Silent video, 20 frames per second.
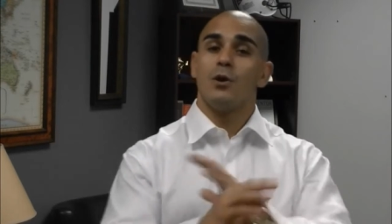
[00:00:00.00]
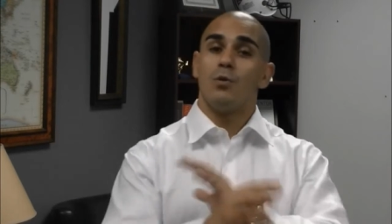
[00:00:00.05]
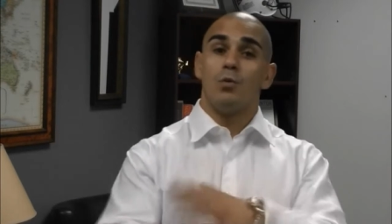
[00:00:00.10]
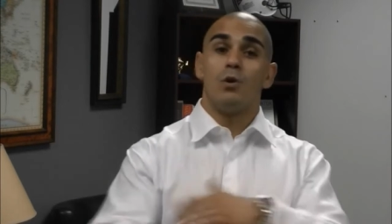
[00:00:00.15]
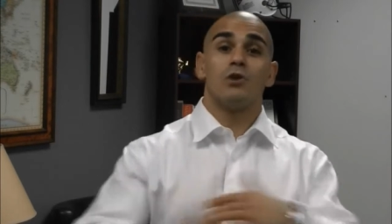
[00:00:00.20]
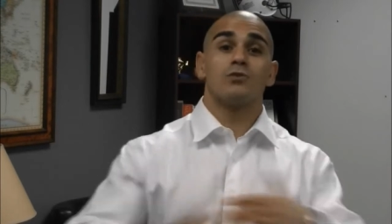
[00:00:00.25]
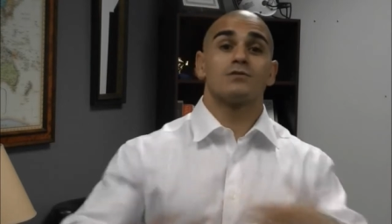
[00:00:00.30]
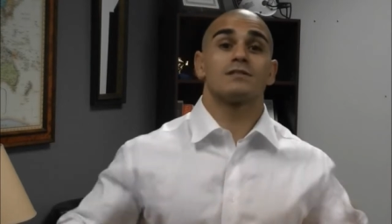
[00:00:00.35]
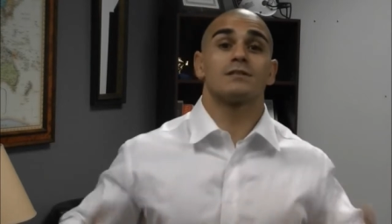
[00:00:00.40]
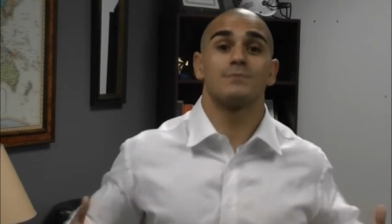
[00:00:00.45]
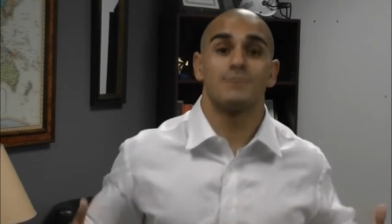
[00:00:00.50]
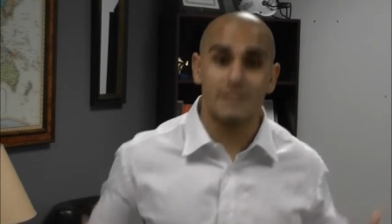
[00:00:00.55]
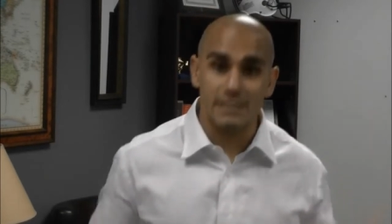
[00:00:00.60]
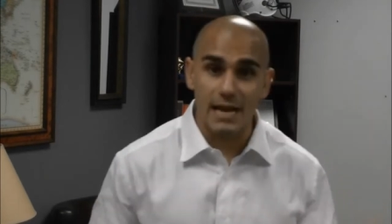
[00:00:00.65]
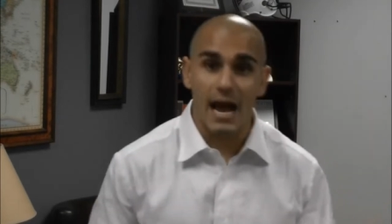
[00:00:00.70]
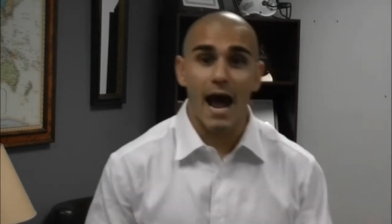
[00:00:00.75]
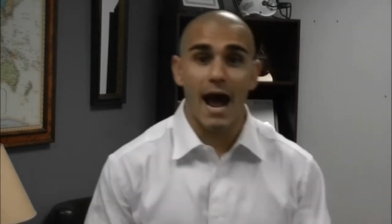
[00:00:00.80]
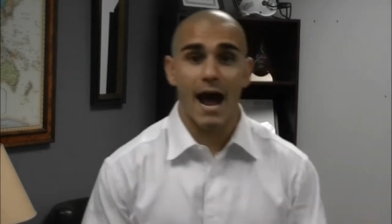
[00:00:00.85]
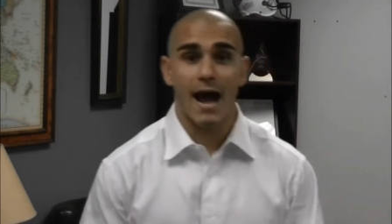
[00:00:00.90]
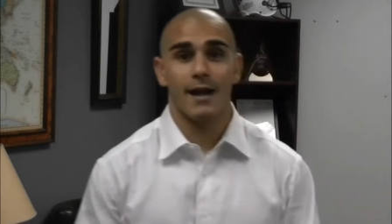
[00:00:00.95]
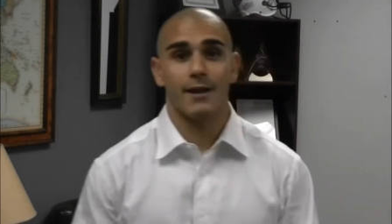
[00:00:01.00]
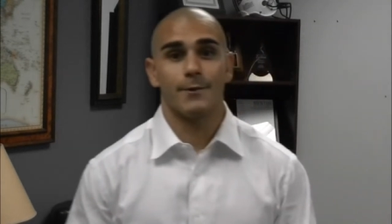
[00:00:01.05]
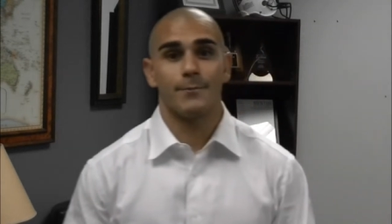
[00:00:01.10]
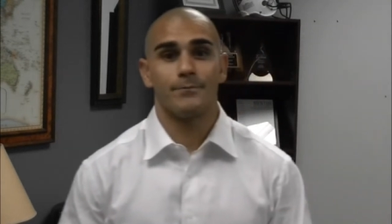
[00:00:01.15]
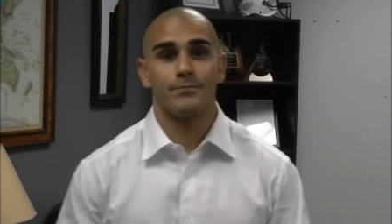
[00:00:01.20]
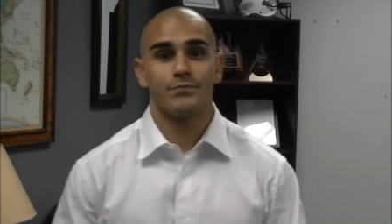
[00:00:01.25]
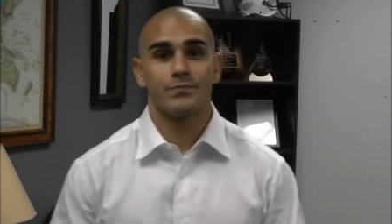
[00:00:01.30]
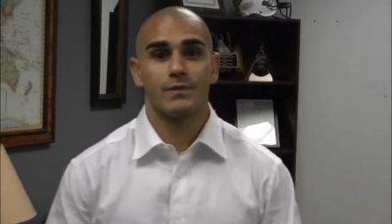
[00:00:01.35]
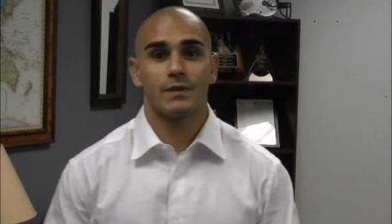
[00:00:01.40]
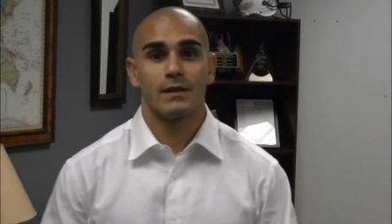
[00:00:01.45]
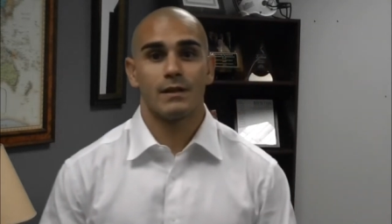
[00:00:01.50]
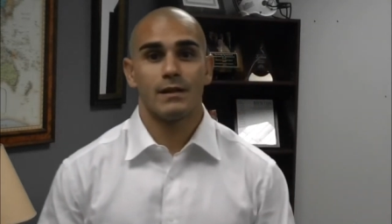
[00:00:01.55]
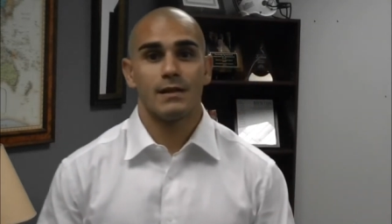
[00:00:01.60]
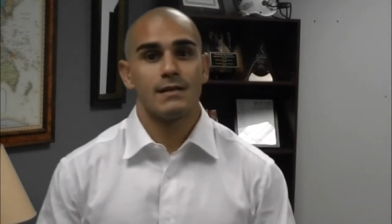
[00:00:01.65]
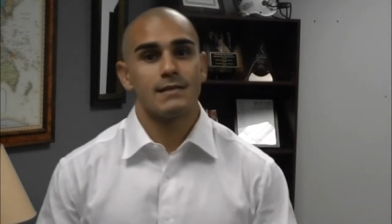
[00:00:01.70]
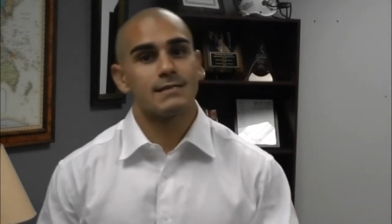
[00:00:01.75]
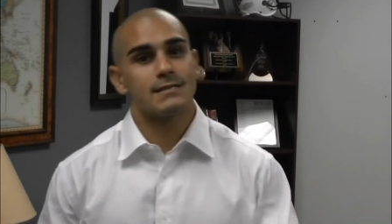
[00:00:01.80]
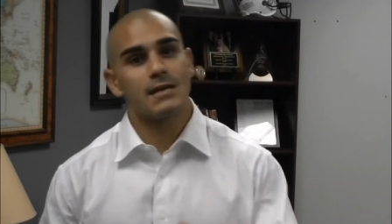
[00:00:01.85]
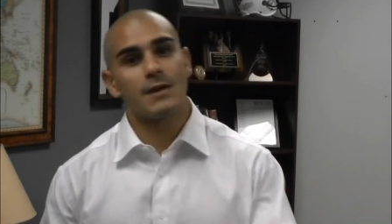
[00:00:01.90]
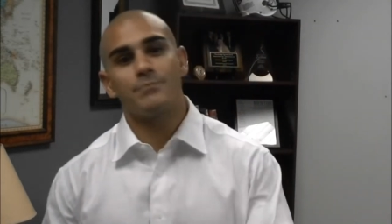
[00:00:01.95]
it will subside.
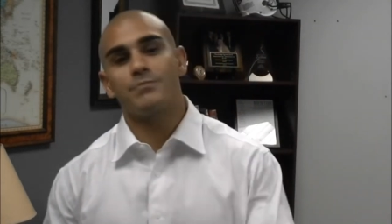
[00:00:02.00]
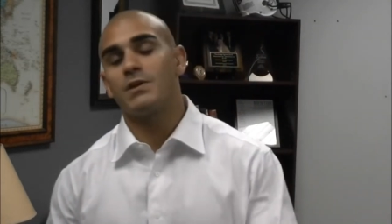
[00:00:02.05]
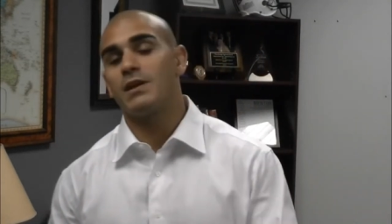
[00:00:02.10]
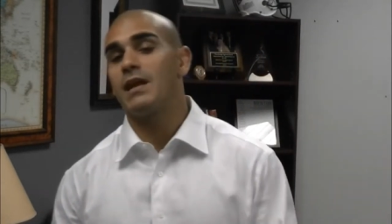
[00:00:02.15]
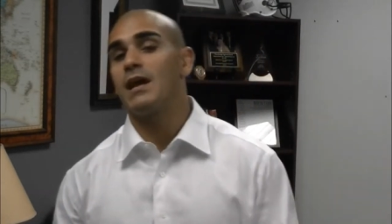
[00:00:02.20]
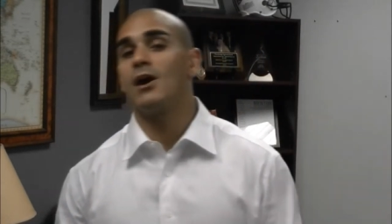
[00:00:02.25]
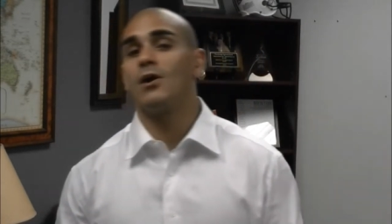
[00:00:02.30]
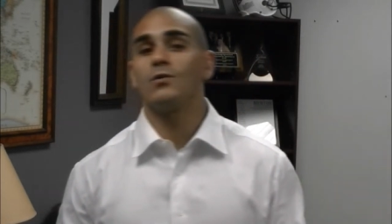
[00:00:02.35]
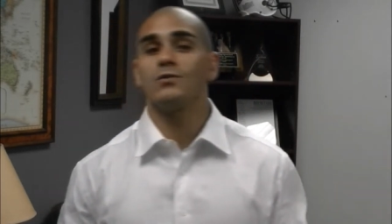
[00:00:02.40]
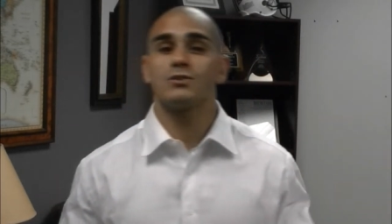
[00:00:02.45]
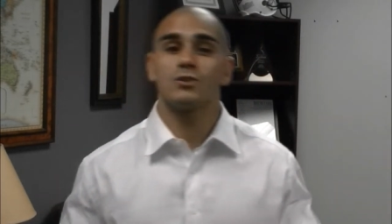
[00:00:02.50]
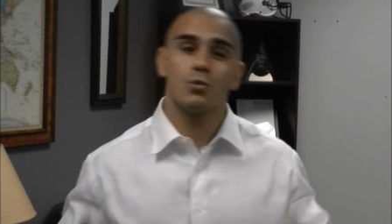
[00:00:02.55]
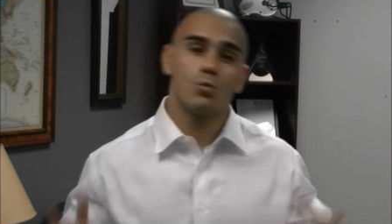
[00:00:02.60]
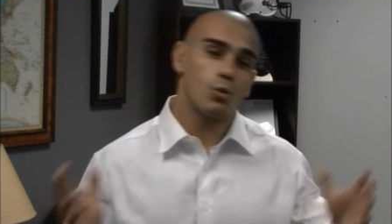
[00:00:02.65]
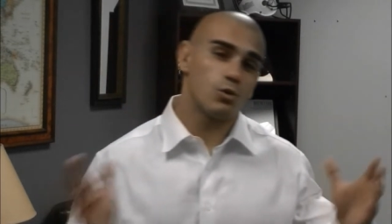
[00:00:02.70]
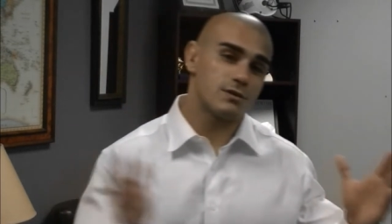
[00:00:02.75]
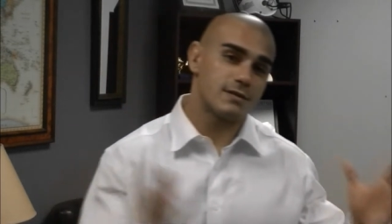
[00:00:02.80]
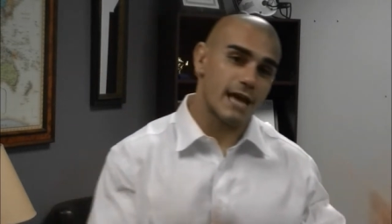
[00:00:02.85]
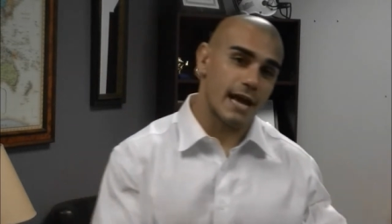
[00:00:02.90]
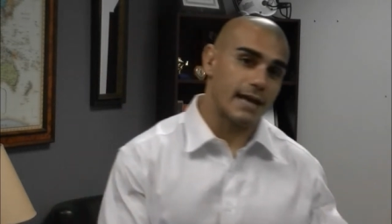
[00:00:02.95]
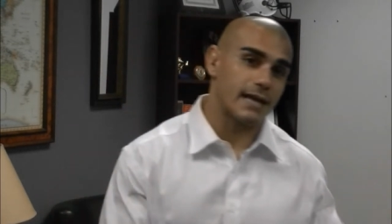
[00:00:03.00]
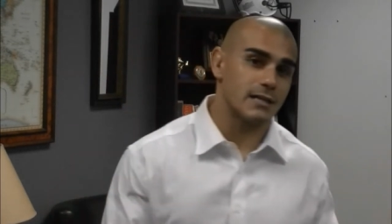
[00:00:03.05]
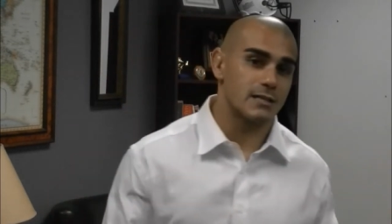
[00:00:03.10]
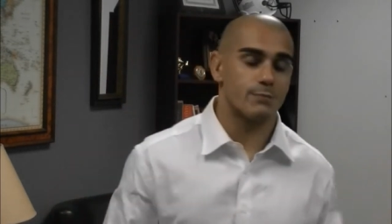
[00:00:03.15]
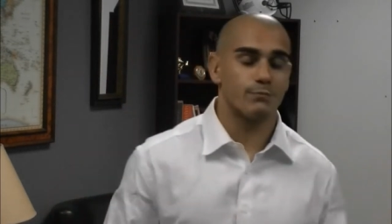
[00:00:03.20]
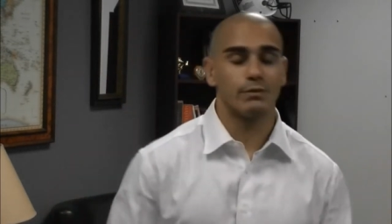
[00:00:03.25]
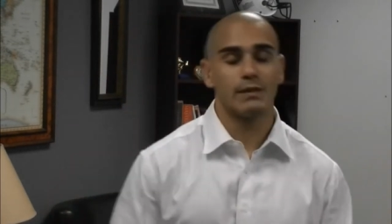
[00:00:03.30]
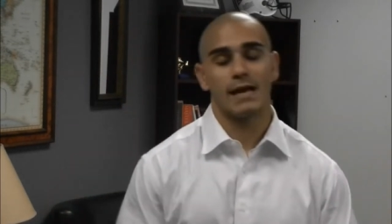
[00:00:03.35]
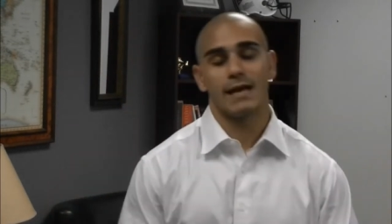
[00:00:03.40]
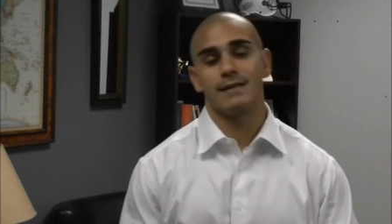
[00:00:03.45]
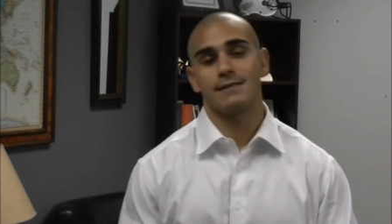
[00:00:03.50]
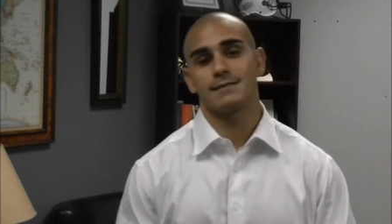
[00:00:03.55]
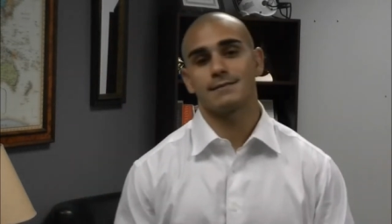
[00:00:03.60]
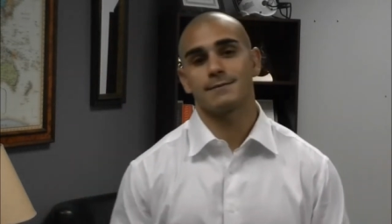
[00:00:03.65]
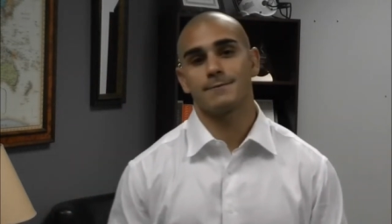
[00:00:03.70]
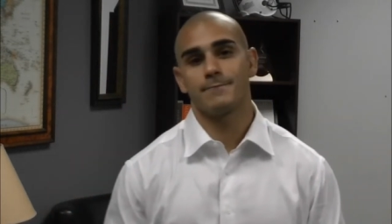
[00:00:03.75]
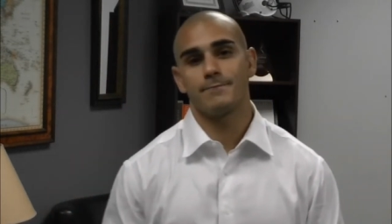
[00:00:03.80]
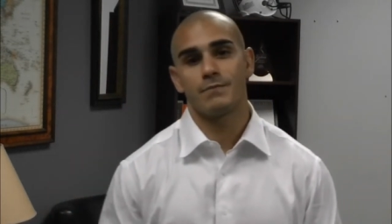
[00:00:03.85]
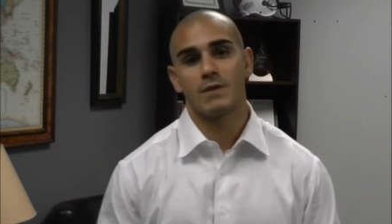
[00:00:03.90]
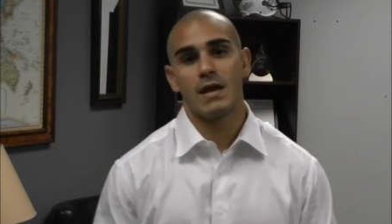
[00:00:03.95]
Something else will take its place.